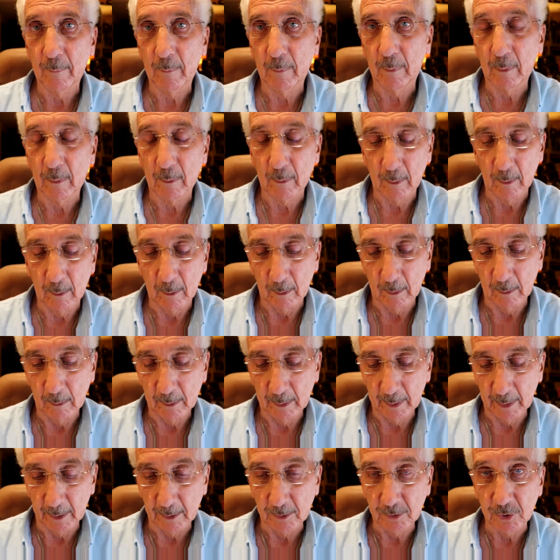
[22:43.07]

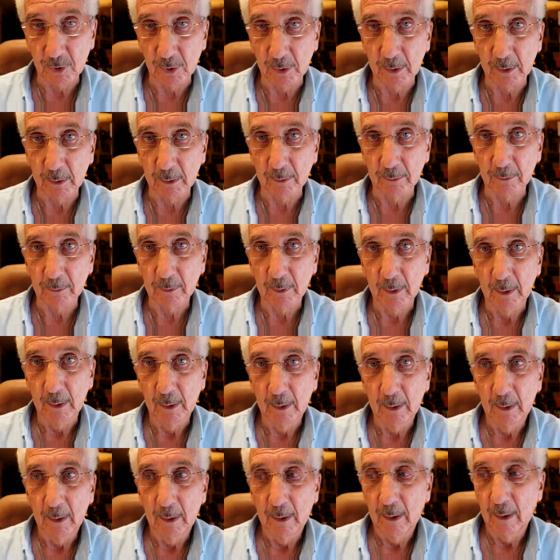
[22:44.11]
Tangier is, and
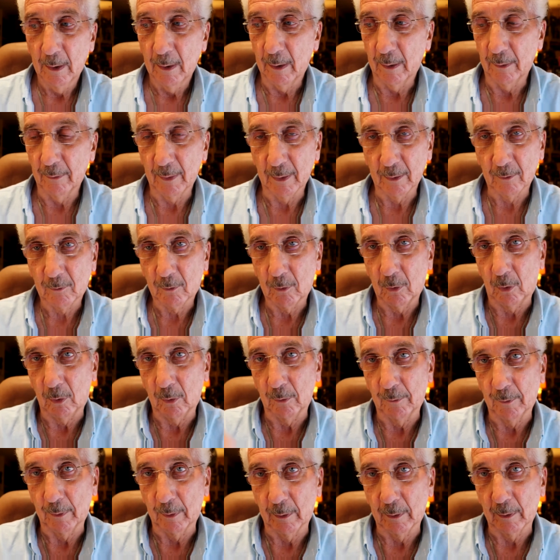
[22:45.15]
that's called the
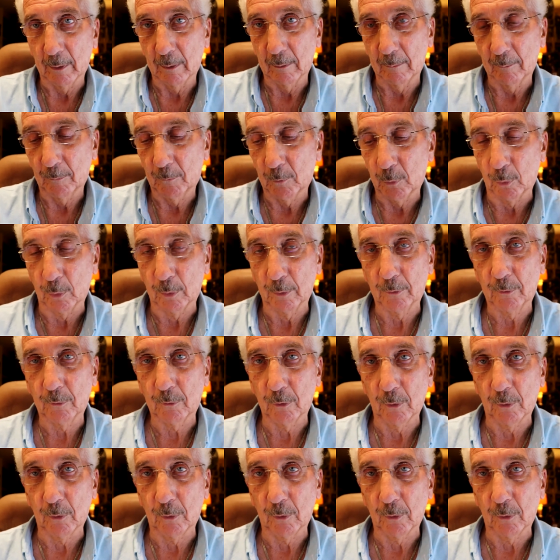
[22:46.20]
tourist triangle.